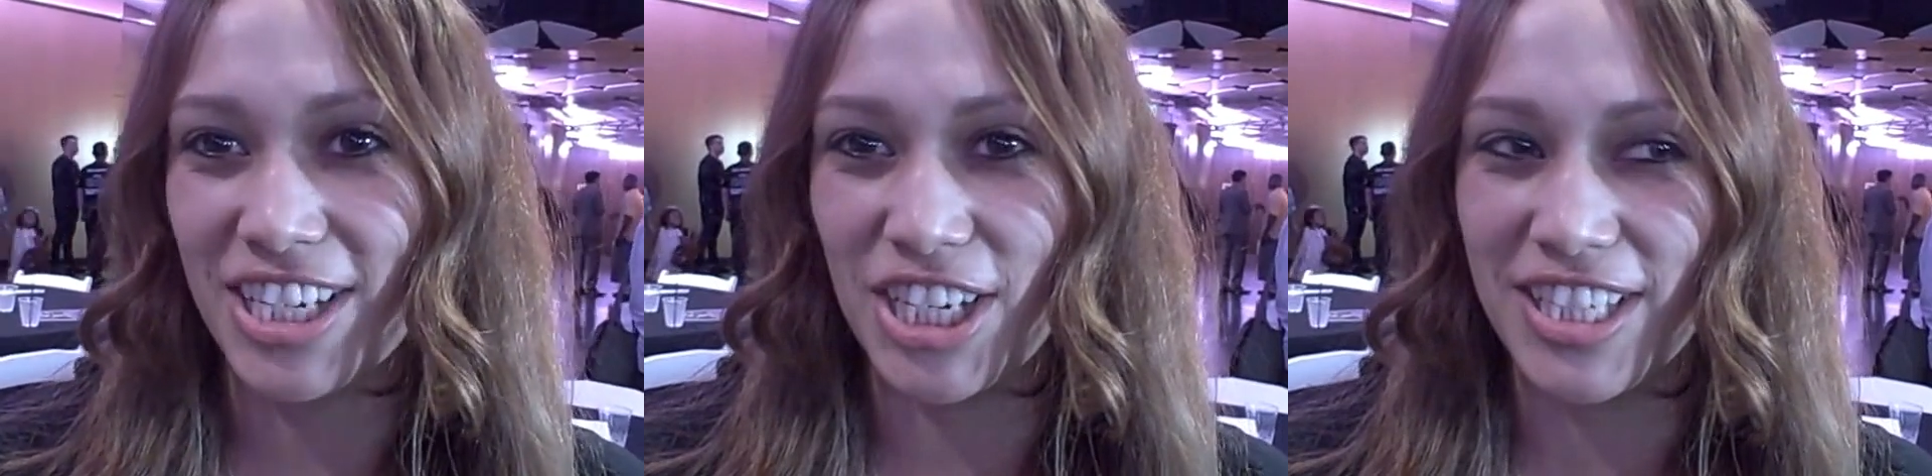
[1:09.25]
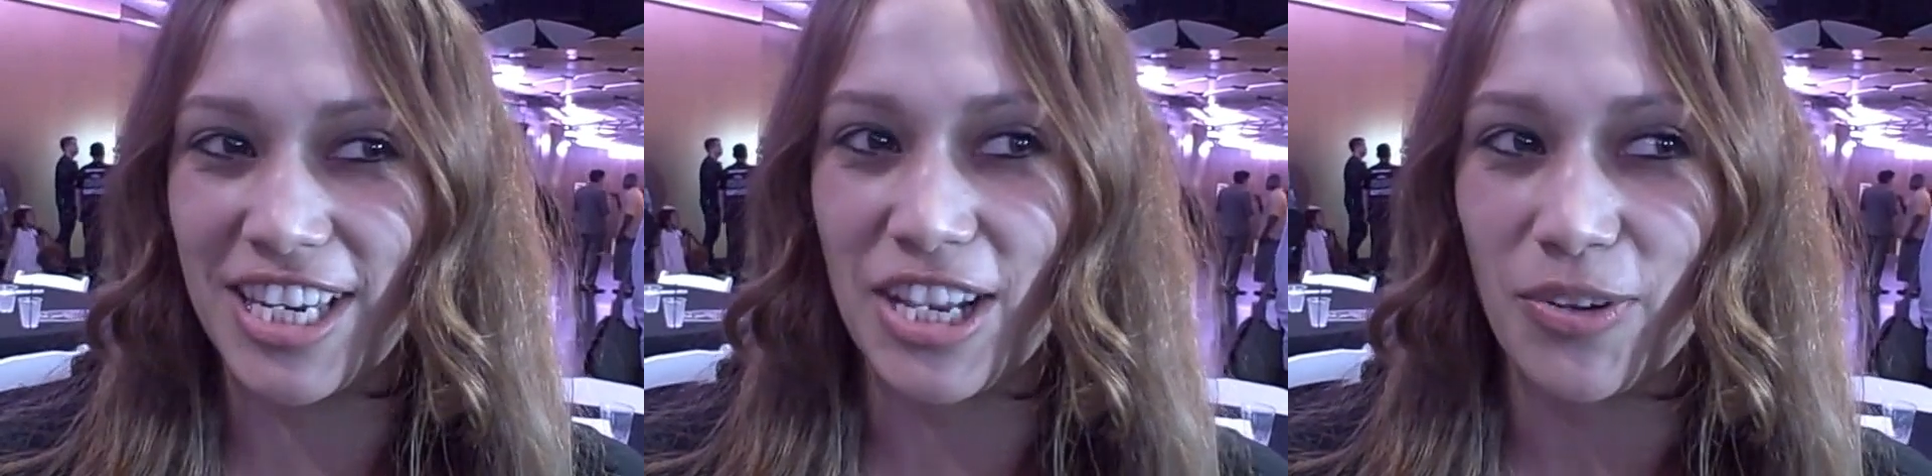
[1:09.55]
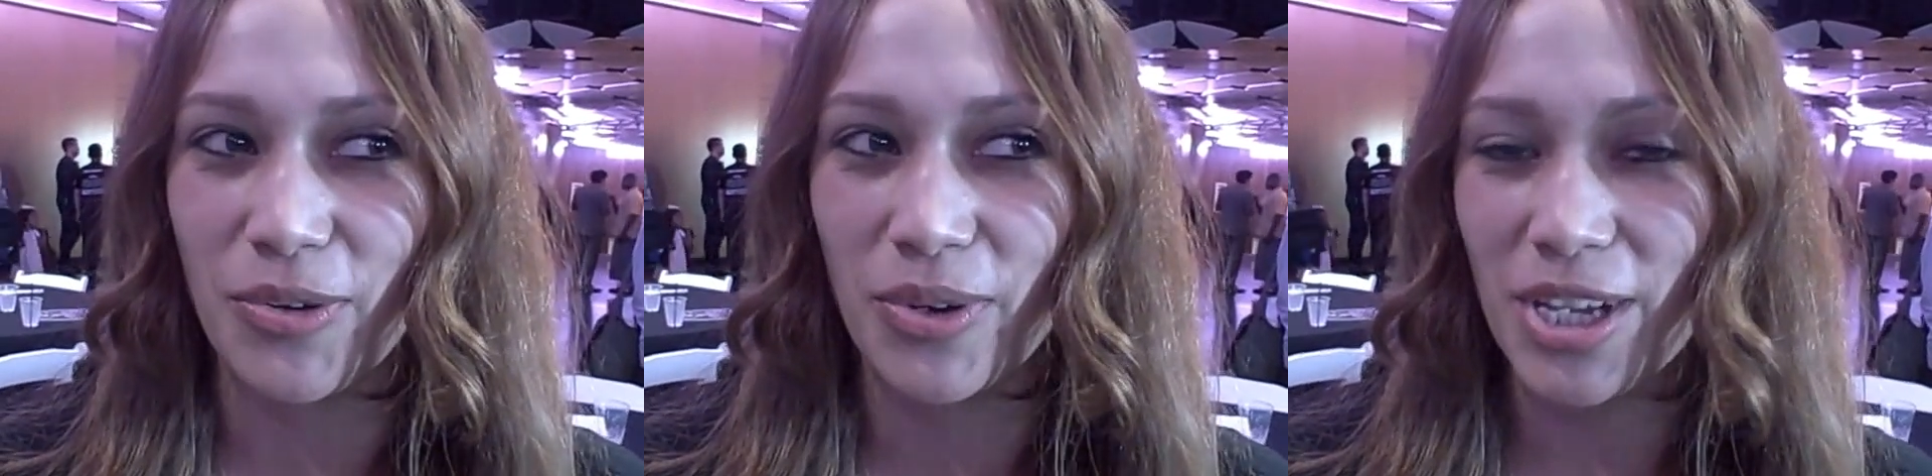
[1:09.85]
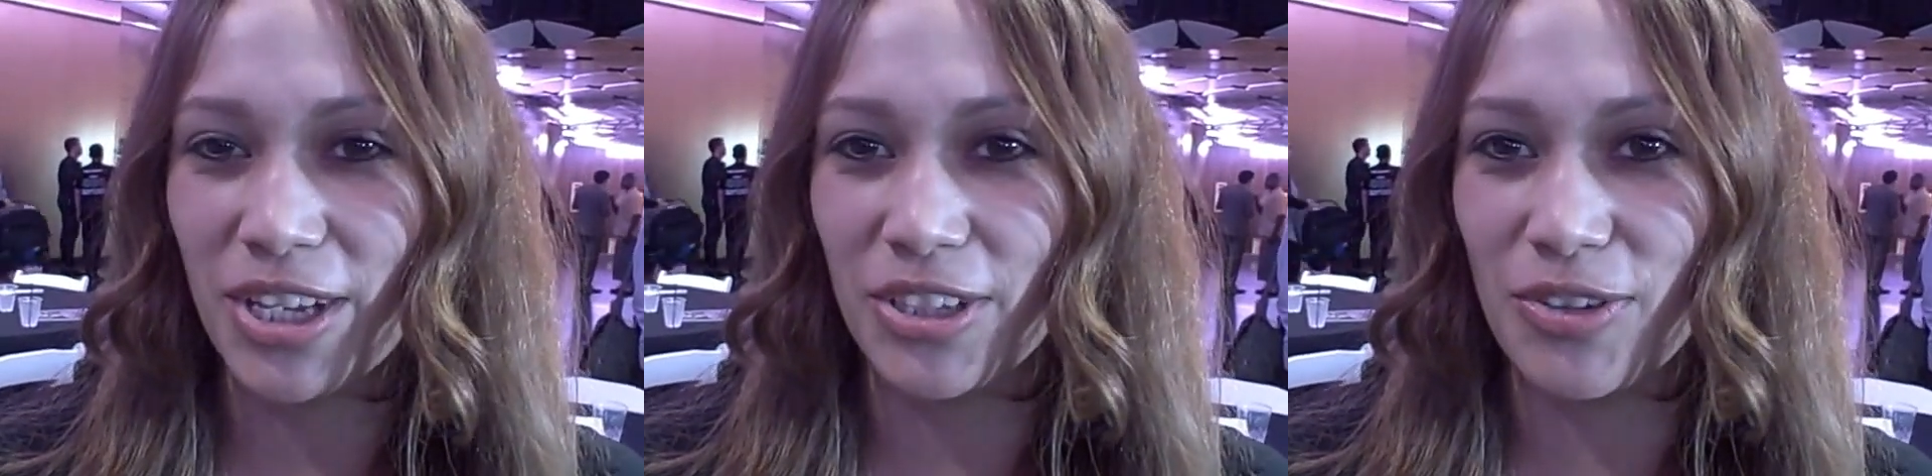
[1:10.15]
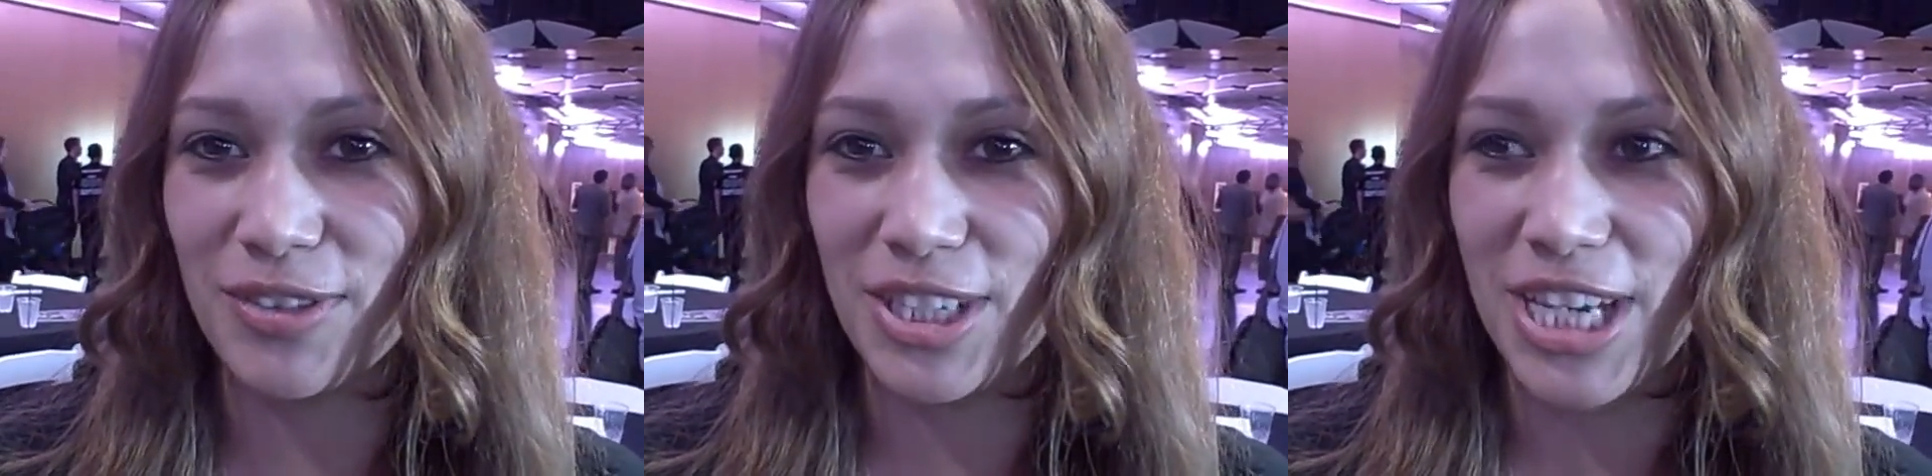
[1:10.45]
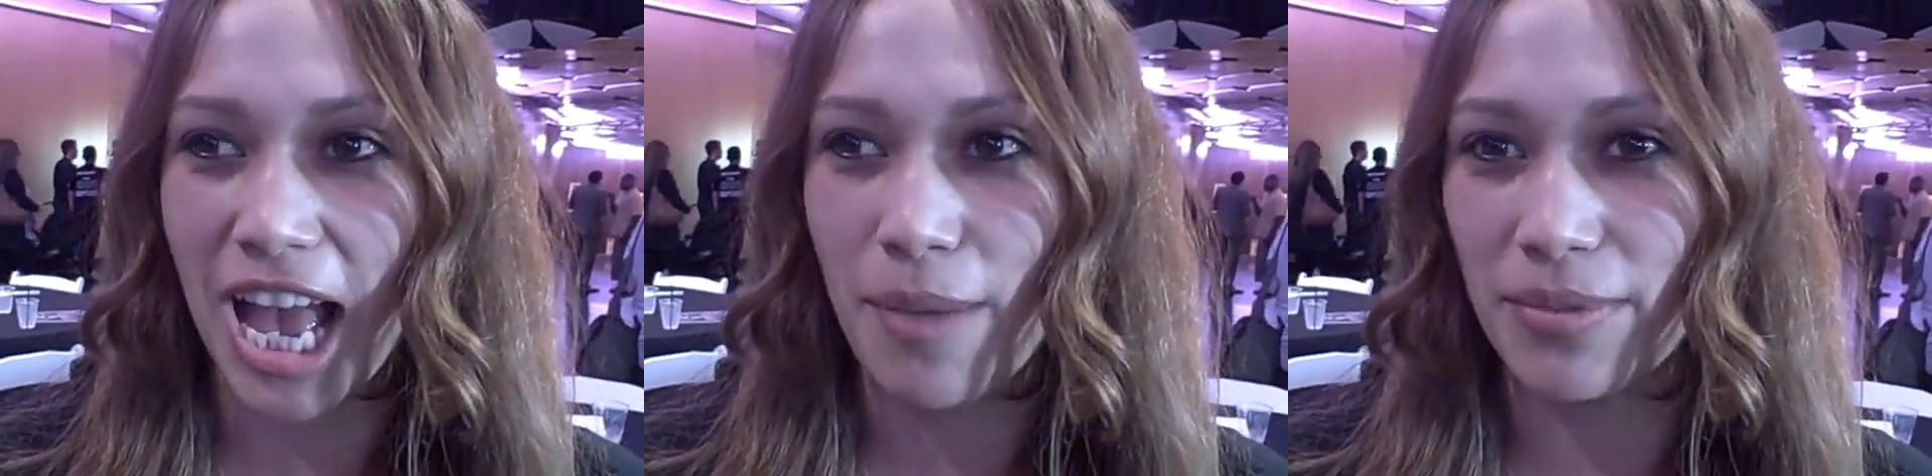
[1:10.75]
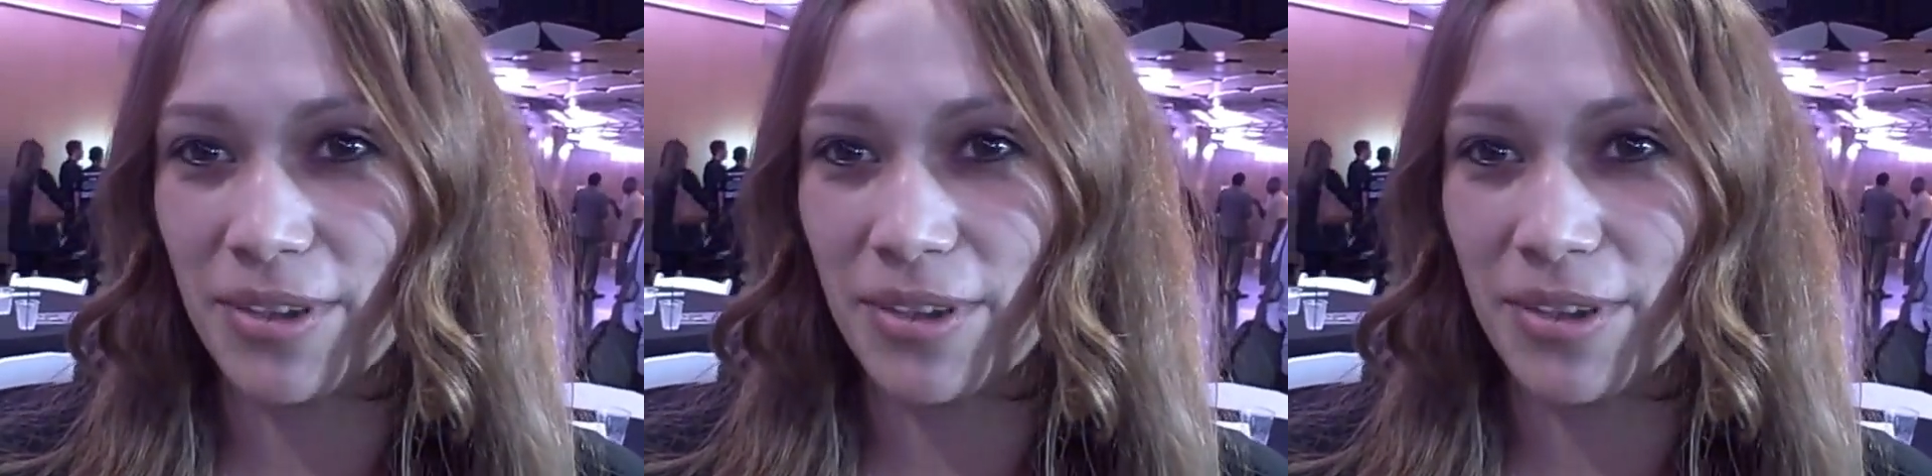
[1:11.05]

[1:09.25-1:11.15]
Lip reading: She doesn't need to use the jab.